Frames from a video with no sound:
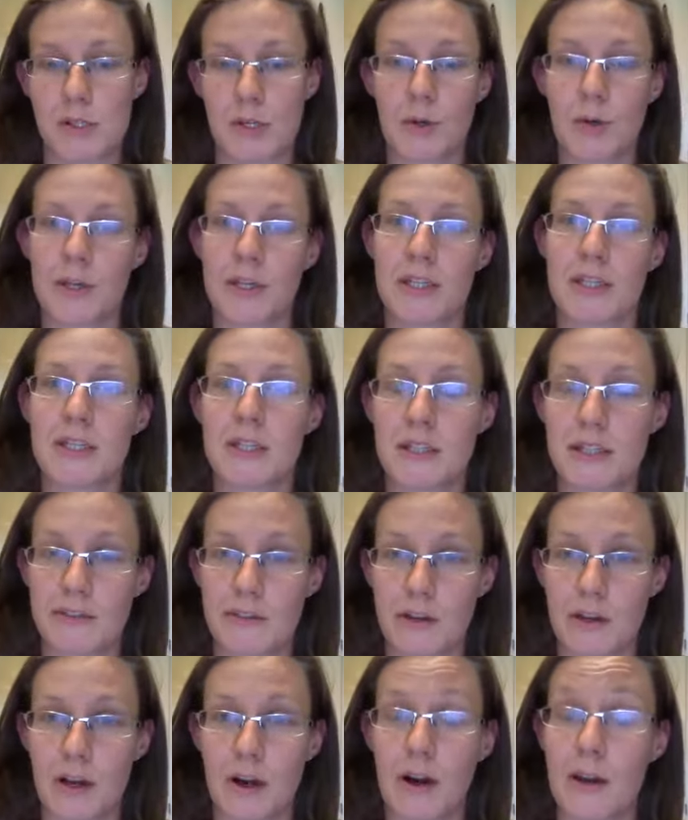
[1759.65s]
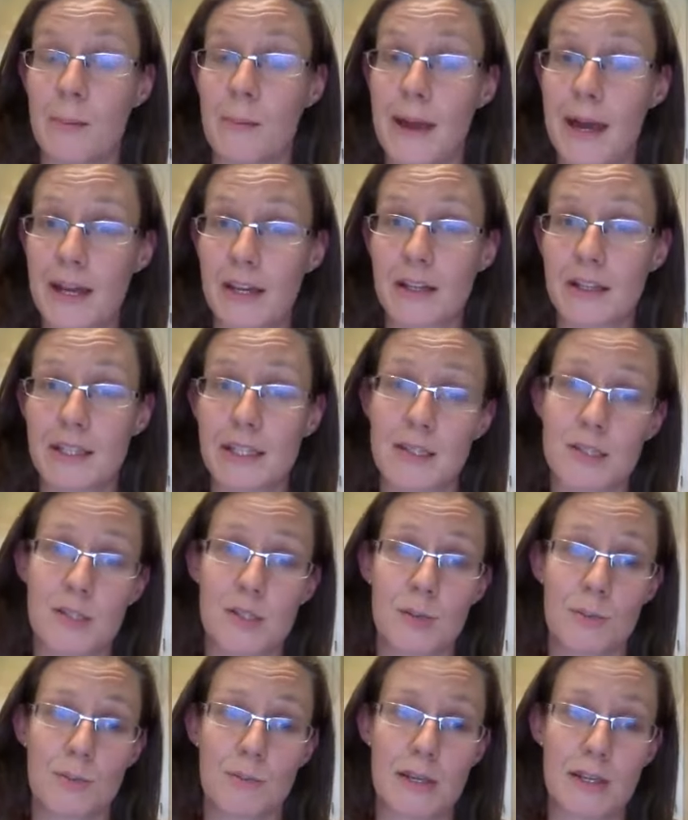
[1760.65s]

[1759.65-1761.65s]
are going to deliver it automatically as soon